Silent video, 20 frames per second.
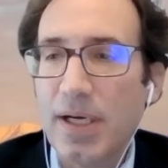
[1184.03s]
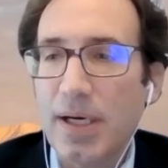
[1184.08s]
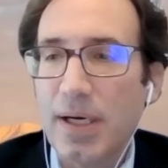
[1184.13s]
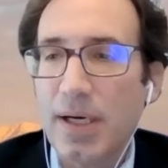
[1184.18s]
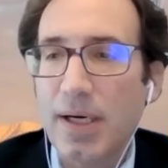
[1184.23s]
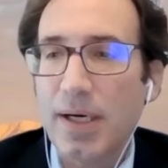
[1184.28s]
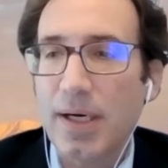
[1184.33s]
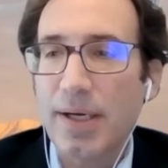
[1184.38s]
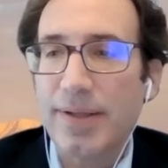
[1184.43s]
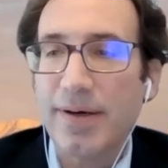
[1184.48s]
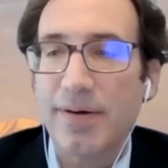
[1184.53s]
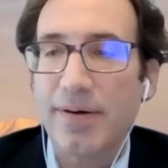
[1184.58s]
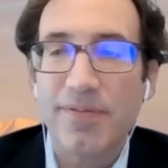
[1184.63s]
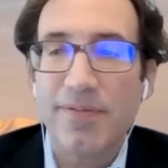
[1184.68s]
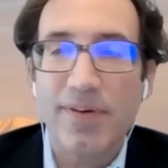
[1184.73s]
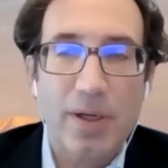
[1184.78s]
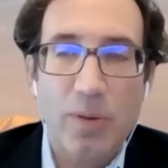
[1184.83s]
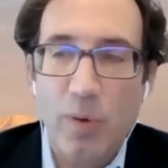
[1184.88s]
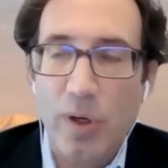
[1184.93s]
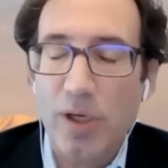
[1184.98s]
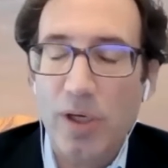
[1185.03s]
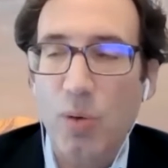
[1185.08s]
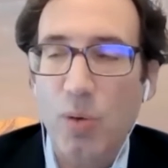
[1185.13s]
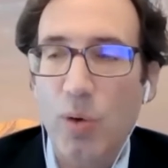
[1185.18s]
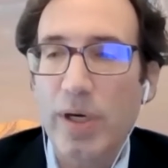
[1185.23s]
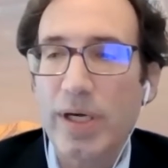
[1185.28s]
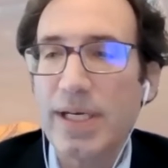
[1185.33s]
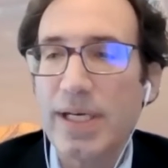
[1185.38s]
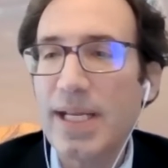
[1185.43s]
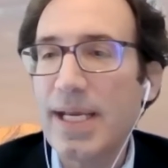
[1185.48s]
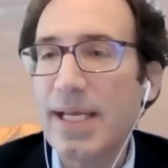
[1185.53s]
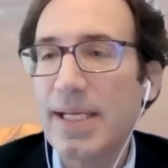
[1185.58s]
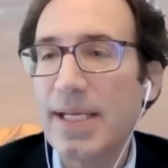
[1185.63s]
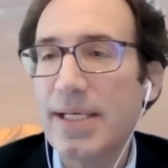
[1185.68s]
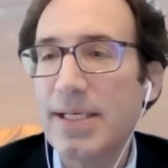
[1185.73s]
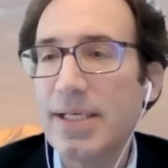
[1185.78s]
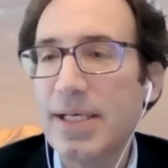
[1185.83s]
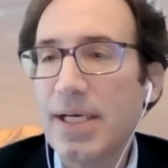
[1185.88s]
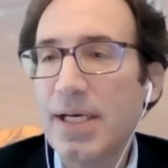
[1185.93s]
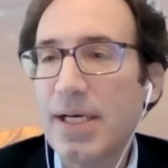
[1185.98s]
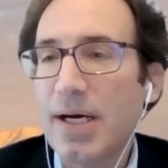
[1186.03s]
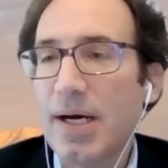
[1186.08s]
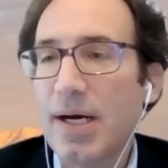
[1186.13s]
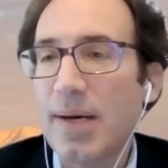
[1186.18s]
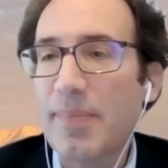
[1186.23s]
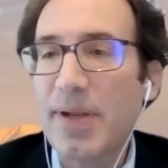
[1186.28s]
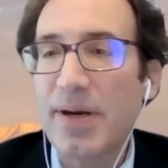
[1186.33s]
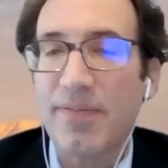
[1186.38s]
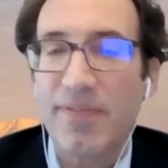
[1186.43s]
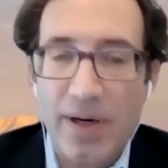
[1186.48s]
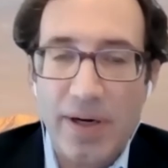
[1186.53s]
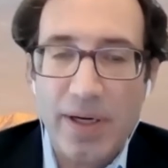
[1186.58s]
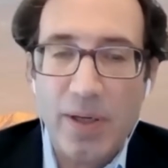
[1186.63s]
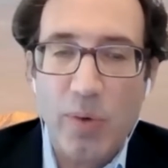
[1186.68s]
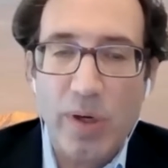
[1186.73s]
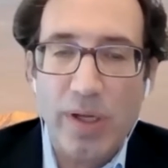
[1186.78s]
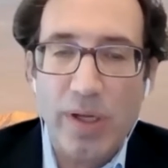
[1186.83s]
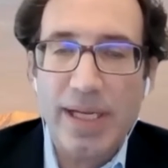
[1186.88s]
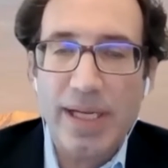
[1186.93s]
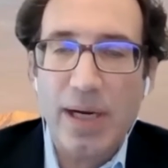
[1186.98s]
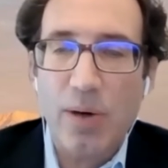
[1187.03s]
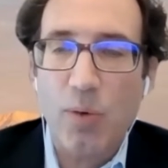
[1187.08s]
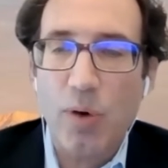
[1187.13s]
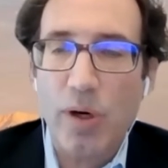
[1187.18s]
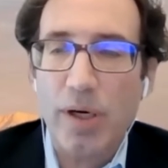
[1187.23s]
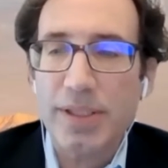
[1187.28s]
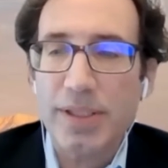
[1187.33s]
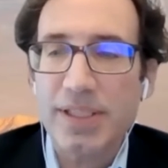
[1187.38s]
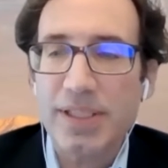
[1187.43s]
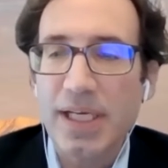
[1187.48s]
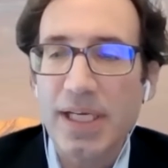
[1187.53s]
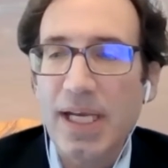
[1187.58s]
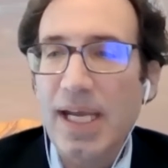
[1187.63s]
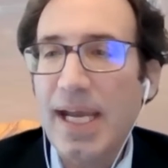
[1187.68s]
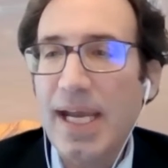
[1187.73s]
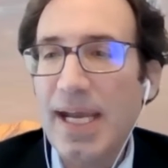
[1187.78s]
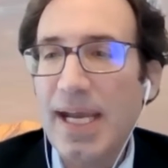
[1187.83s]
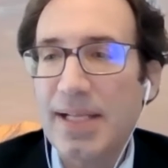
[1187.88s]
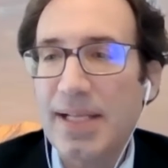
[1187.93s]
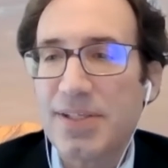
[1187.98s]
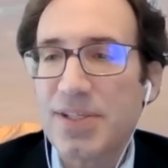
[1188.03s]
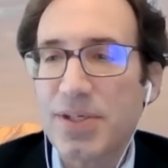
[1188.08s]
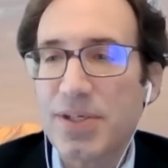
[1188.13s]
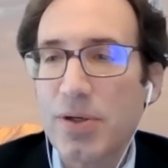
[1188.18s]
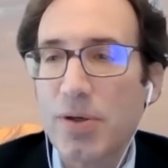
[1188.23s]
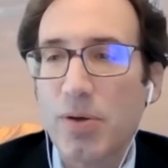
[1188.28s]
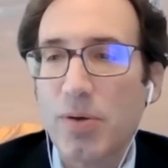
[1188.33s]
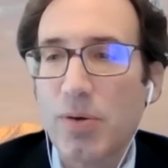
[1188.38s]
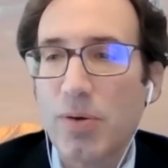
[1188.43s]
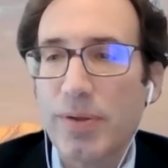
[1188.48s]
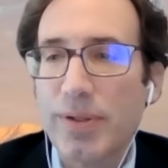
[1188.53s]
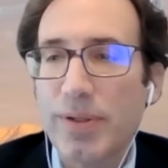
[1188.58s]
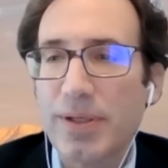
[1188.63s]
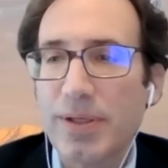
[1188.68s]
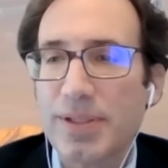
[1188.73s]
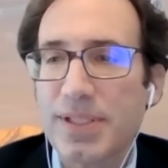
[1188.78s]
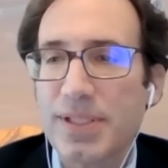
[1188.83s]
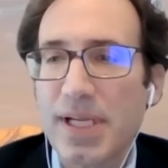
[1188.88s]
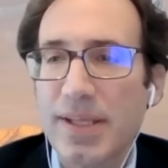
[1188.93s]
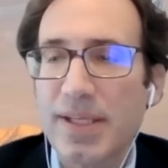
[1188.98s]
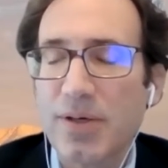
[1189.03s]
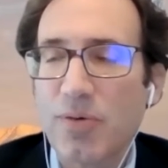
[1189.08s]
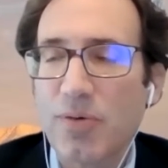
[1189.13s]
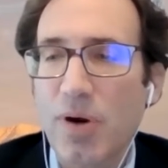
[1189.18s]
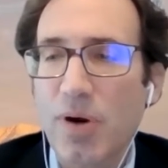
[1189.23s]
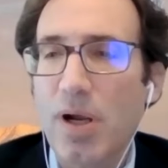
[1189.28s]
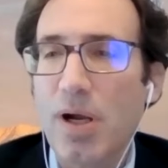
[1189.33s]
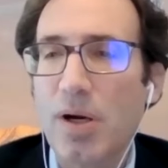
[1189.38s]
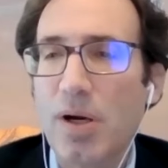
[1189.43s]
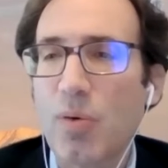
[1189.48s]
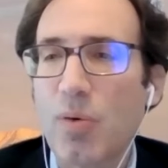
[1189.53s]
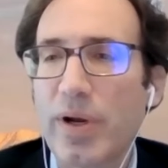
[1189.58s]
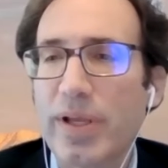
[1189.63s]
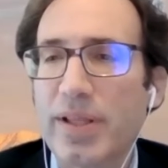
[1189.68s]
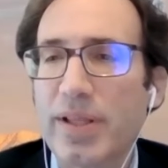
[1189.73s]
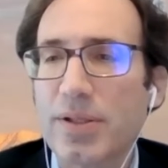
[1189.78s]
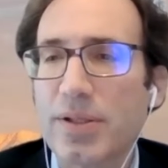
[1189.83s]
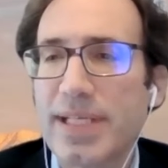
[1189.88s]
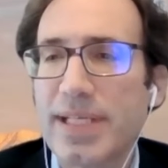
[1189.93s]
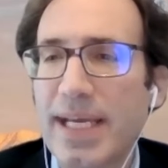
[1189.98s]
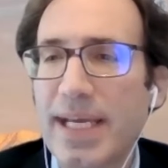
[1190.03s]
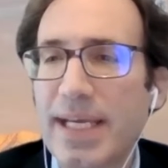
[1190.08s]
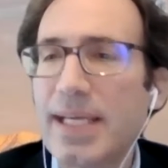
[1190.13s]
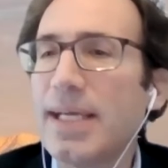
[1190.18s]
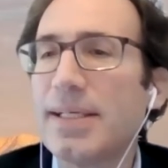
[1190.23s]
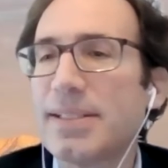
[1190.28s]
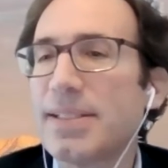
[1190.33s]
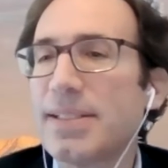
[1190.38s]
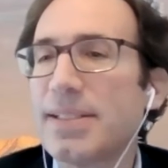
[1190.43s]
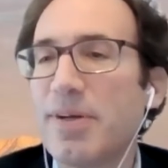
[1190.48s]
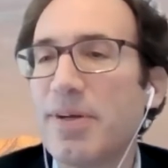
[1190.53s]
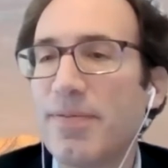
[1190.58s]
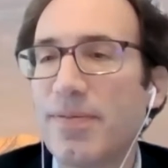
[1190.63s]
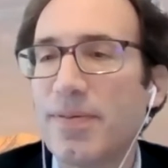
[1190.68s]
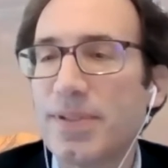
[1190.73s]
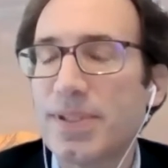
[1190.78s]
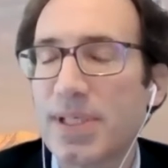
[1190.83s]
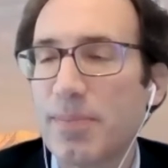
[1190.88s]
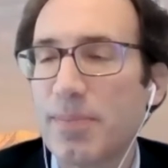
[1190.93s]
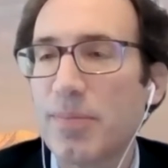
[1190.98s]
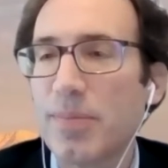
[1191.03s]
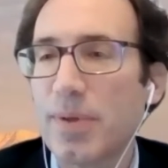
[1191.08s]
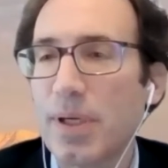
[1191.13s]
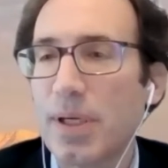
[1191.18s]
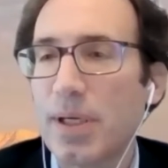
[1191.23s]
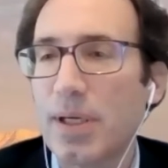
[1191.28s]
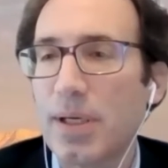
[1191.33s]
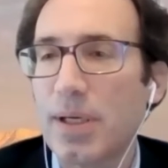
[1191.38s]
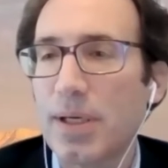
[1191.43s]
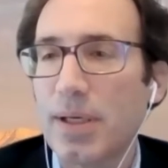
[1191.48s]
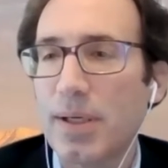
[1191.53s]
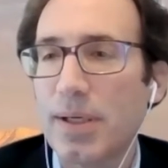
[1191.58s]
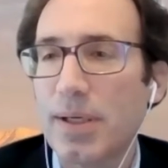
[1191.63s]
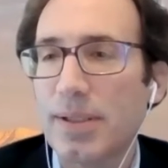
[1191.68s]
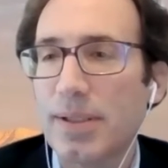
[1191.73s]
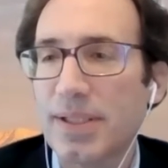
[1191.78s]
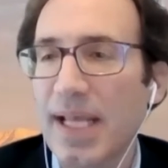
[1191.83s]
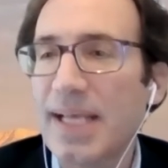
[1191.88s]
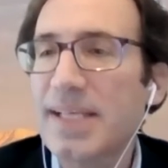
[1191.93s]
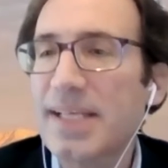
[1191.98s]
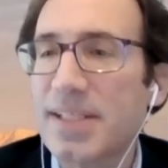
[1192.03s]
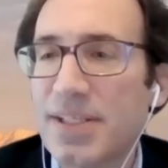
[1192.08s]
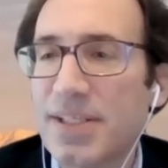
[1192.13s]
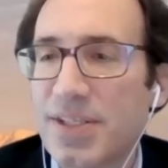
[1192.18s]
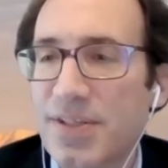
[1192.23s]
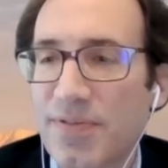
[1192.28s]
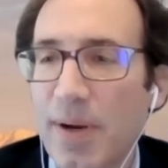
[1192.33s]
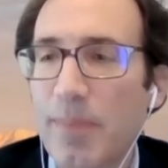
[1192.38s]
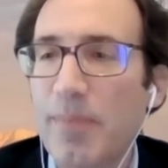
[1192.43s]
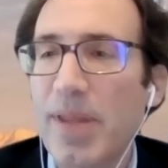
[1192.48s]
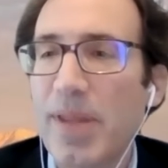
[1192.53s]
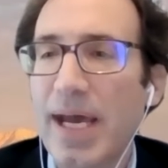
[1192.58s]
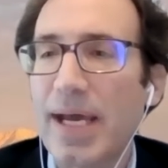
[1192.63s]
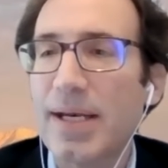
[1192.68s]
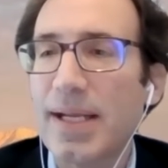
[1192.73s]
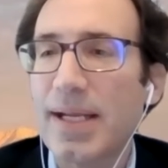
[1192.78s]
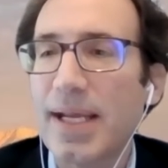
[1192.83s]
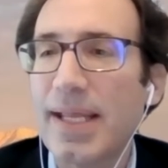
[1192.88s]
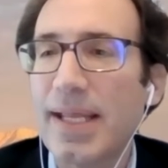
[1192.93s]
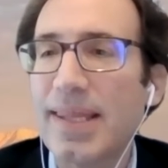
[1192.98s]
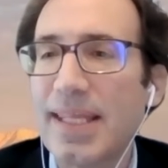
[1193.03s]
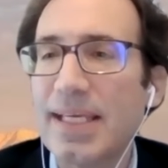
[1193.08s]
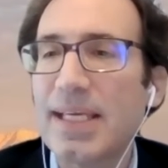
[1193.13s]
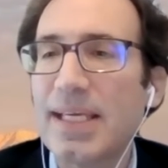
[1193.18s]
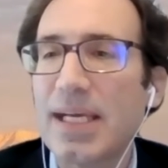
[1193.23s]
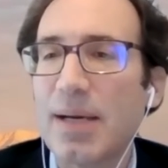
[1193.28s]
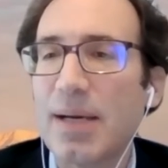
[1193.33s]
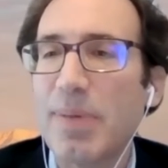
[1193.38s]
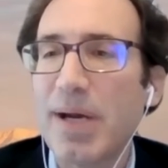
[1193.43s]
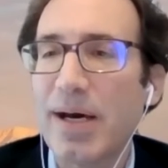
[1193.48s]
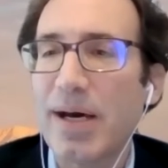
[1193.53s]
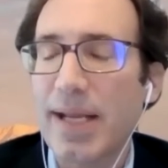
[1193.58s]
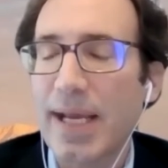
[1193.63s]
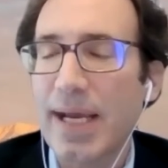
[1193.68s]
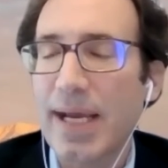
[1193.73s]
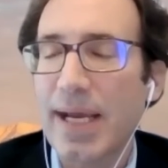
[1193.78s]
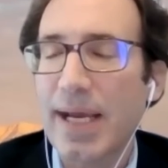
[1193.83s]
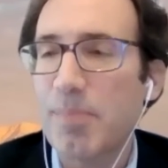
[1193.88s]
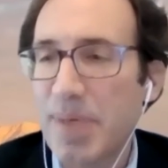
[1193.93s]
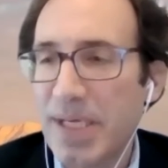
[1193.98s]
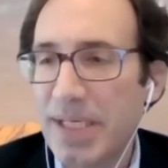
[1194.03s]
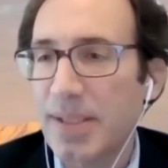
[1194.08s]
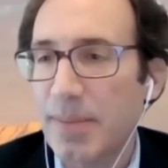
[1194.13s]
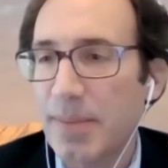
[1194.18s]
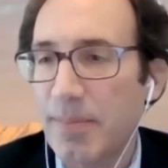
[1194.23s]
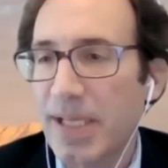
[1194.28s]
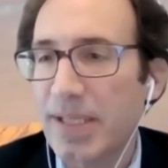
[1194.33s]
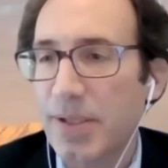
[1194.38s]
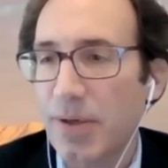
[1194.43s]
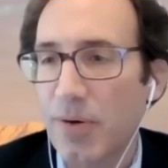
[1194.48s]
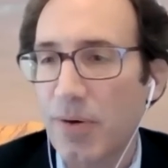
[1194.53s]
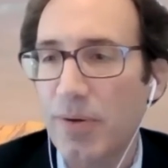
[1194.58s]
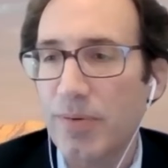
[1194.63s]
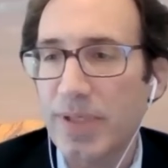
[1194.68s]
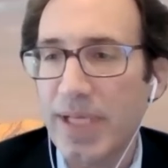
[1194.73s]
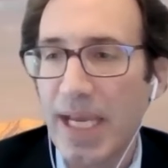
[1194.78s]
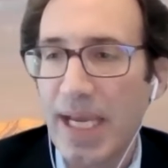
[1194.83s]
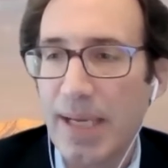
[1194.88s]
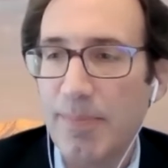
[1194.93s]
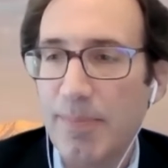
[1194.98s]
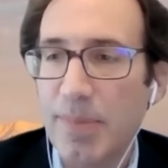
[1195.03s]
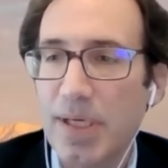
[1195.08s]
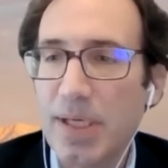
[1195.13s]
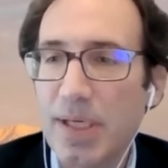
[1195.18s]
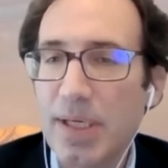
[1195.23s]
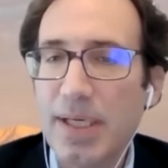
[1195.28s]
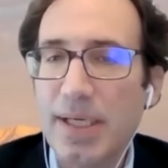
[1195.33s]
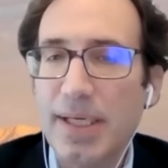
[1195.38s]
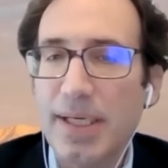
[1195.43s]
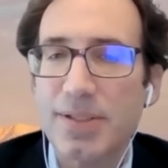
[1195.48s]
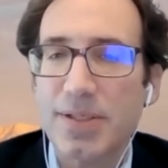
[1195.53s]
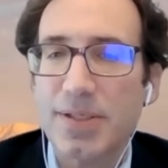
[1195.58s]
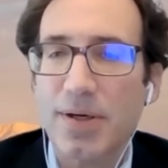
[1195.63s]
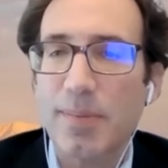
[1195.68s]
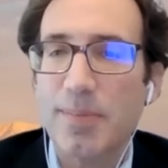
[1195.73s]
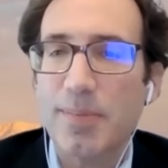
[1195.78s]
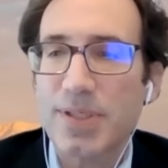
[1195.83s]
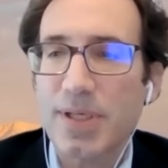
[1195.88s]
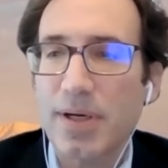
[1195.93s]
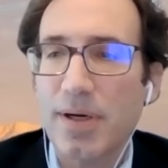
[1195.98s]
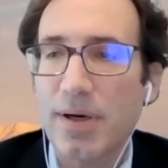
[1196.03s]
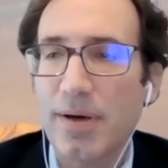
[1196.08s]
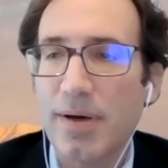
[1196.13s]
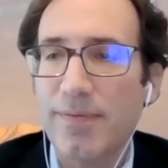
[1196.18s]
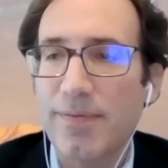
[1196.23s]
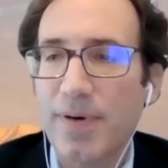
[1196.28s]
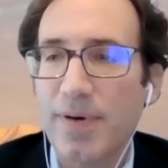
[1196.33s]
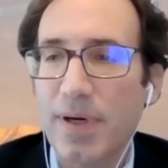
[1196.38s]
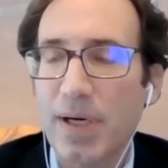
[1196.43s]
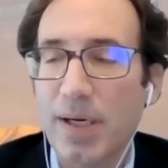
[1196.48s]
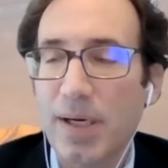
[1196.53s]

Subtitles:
They're very well coordinated, they're very well networked, and so there's nothing wrong with taking some lessons from that and thinking about how to beat them at their own game, in terms of